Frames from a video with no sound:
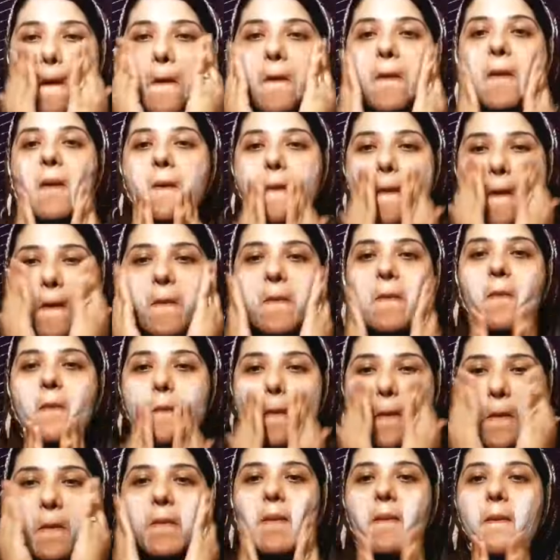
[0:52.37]
discuss the
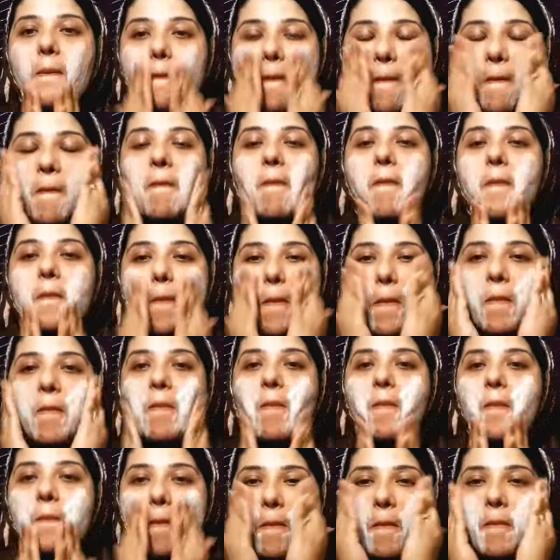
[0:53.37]
real topic of this
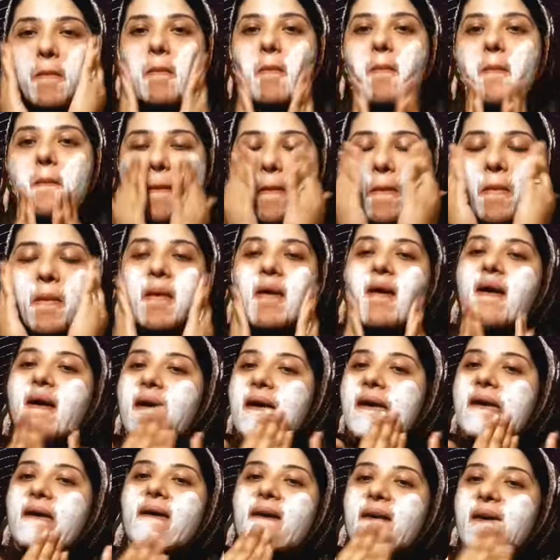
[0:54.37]
video why scrubbing
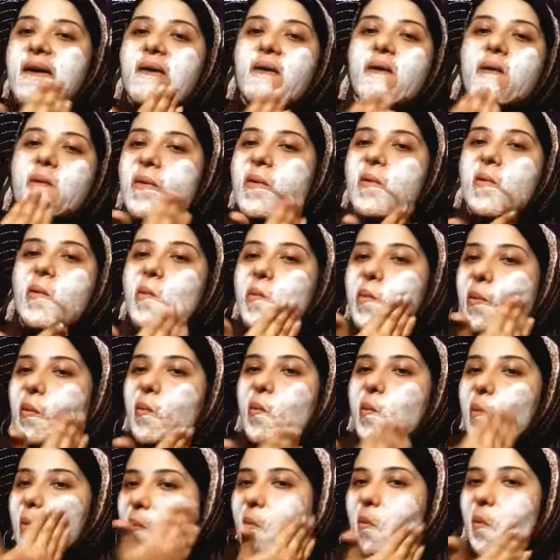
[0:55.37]
is so important
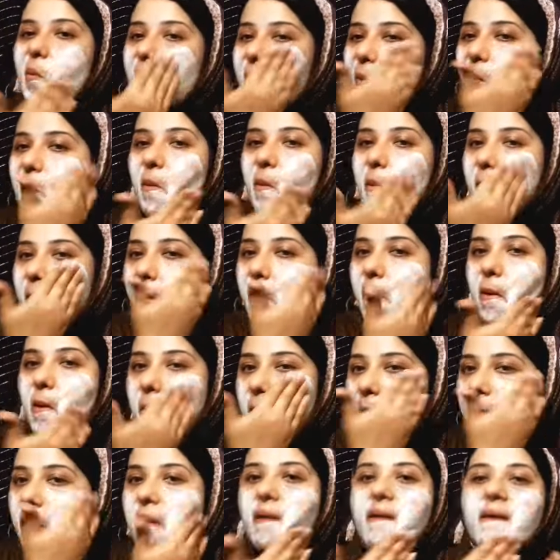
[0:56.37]
they not only
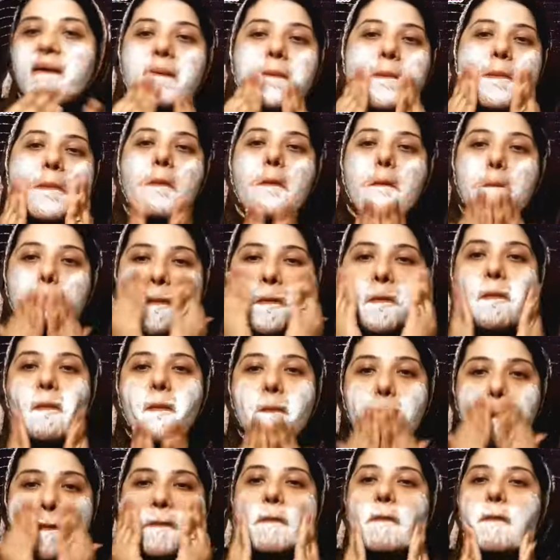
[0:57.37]
removes dirt from
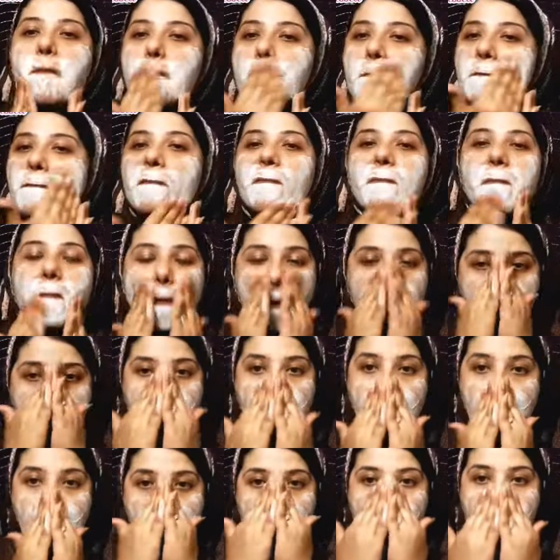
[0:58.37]
your face but
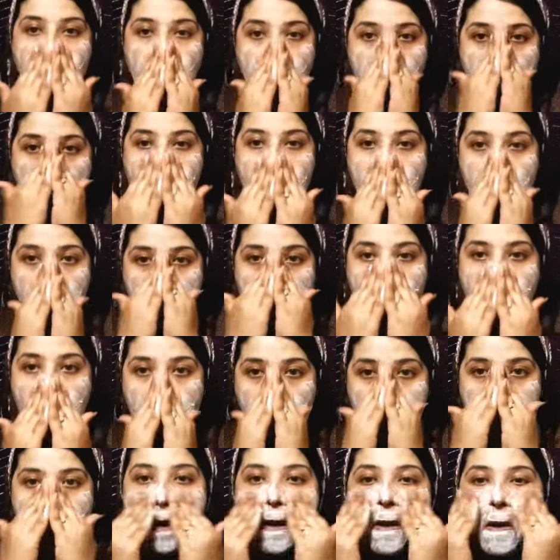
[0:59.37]
also
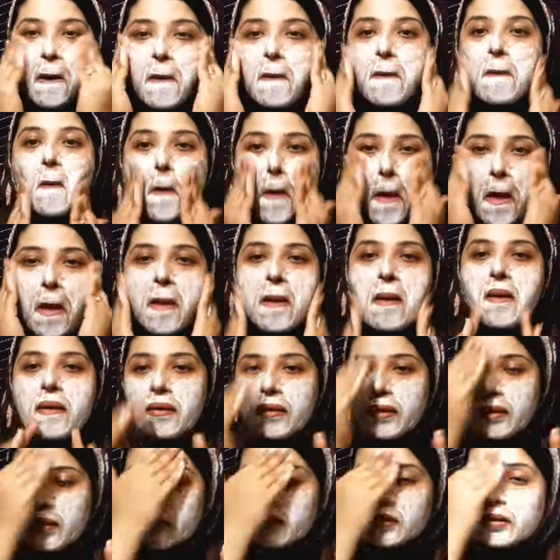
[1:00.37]
exfoliates
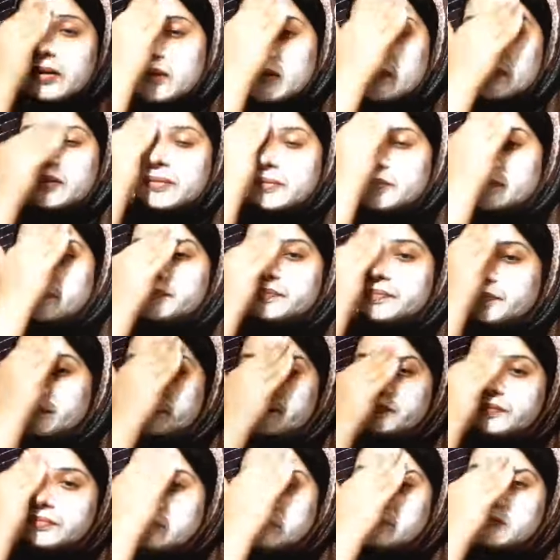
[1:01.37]
and removes cutin
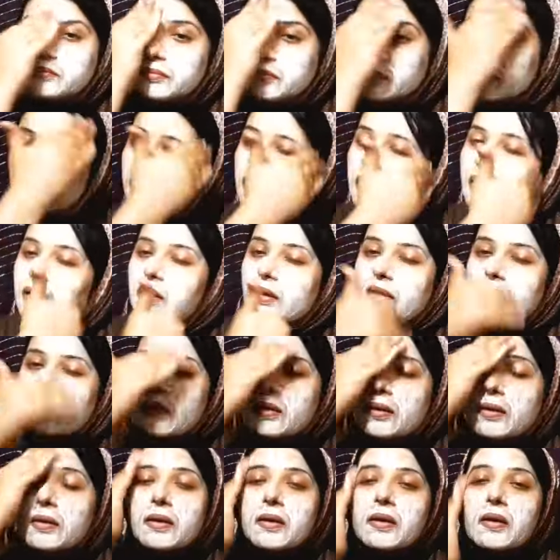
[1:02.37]
that is the dead
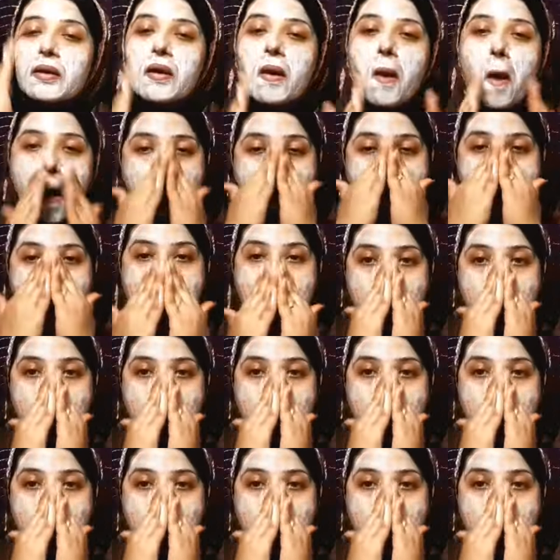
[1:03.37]
skin and most